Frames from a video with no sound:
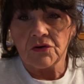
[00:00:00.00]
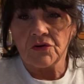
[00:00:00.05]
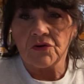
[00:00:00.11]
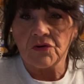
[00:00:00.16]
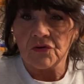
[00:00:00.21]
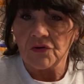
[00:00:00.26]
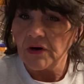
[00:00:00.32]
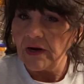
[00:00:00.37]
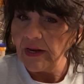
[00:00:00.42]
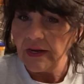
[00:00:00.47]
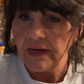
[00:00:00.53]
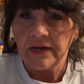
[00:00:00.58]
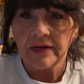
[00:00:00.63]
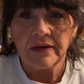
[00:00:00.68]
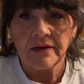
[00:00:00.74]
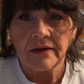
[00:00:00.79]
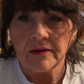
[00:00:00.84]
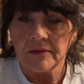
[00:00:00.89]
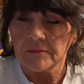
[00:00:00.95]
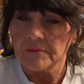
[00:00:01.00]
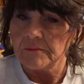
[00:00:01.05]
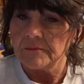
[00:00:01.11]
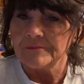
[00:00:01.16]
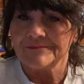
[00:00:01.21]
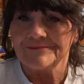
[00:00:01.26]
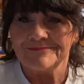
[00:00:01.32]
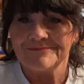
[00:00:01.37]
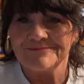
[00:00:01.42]
crank it up
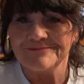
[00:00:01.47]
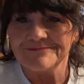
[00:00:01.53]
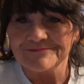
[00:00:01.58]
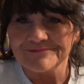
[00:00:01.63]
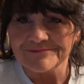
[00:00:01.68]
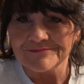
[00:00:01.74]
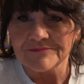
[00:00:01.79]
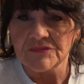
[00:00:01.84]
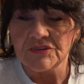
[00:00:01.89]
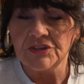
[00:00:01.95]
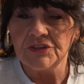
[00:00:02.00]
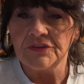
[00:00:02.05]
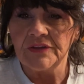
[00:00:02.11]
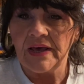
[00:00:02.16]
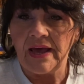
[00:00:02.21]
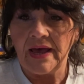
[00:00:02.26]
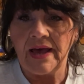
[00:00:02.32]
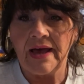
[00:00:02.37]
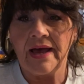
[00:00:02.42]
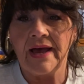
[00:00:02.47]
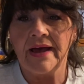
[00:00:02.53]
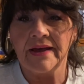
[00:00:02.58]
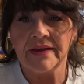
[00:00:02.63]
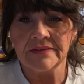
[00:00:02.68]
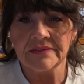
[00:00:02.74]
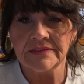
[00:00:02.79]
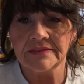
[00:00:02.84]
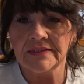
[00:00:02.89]
to the
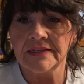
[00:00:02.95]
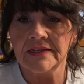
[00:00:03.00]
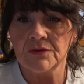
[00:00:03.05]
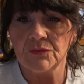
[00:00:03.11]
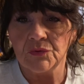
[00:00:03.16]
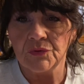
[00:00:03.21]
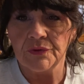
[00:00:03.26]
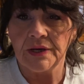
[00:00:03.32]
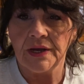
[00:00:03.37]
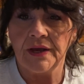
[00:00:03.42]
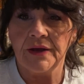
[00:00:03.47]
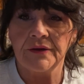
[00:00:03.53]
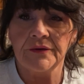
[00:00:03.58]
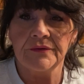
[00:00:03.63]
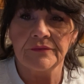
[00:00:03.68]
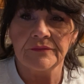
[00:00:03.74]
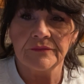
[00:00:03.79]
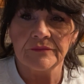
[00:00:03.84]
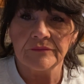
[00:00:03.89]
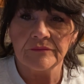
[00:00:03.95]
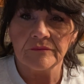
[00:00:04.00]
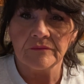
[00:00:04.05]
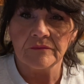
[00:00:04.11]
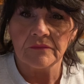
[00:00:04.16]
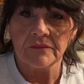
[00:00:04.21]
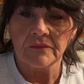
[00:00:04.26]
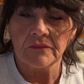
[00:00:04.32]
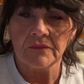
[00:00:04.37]
highest that it will go.
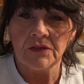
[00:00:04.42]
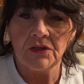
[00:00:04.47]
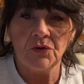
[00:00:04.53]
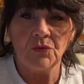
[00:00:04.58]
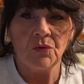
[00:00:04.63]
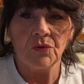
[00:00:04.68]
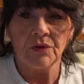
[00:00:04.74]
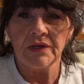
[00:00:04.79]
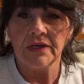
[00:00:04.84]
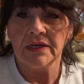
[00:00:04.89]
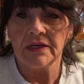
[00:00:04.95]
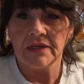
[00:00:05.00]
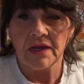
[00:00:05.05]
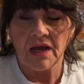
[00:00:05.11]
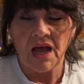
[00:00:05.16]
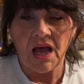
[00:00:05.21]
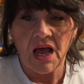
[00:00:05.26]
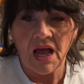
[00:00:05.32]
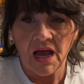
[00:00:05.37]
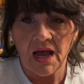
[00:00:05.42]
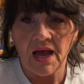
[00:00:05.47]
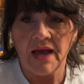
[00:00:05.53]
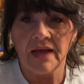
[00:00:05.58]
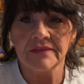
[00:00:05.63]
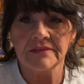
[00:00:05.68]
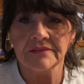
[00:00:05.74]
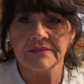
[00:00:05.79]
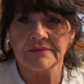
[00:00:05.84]
You want it
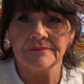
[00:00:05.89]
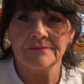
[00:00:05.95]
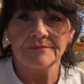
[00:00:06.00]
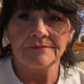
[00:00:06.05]
hot,